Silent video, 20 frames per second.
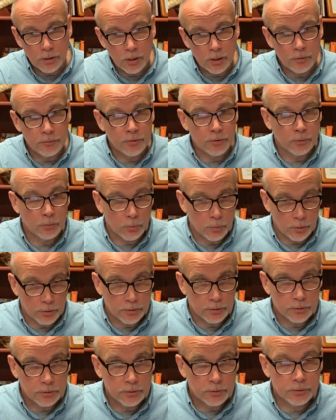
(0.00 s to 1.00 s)
of the
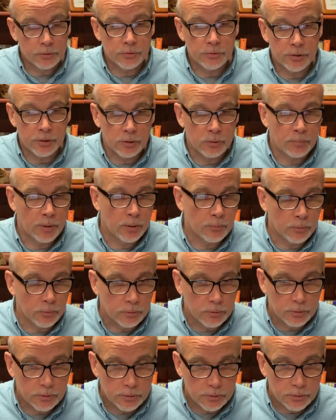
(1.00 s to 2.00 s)
Lord to Zerubbabel.